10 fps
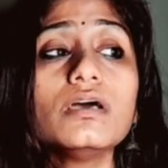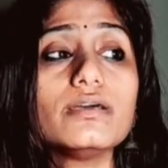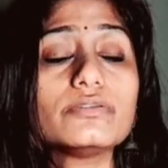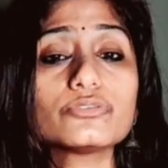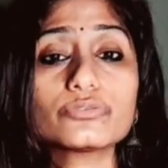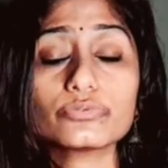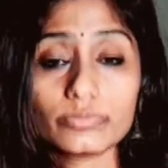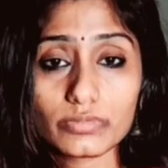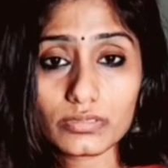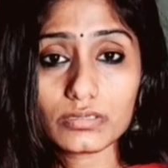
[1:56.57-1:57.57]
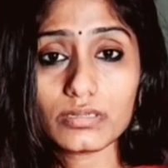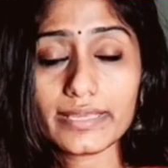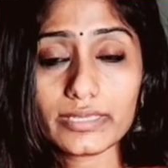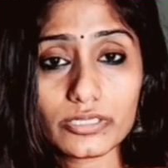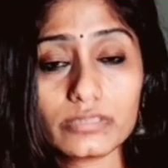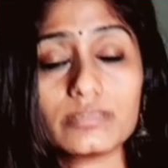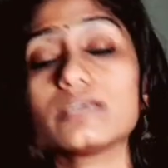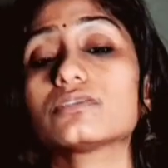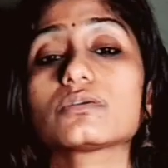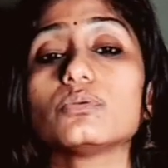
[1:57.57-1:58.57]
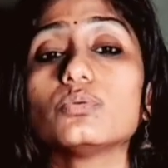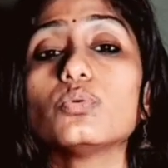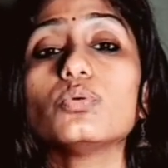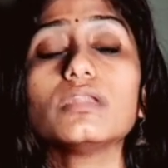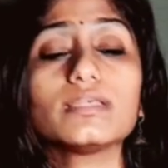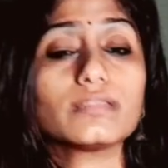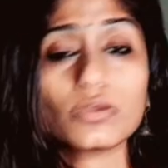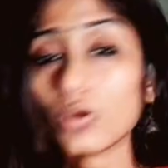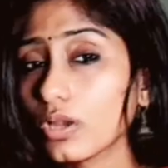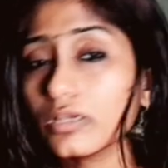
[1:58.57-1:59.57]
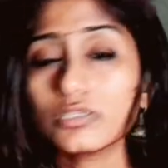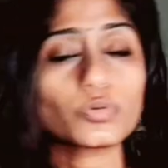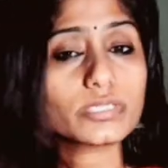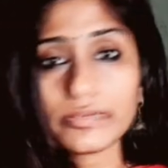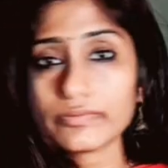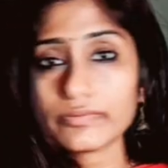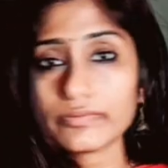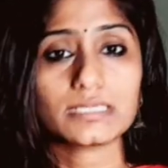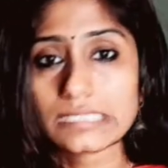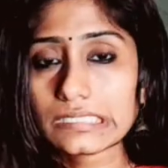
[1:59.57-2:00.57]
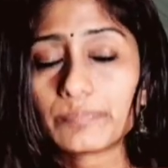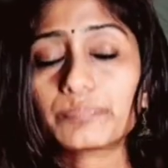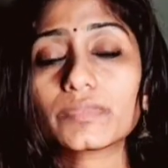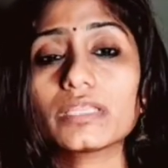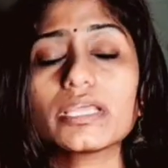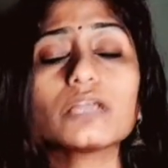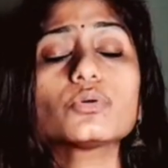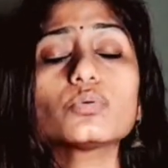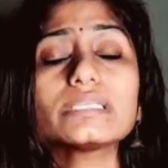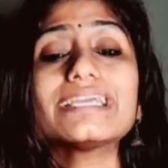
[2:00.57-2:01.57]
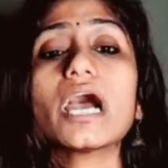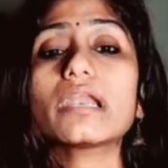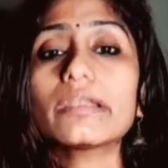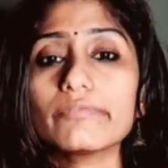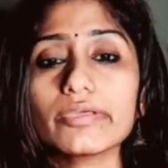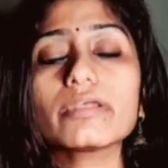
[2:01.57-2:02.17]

into like in their school, in their college, whatever it is. They are totally unaware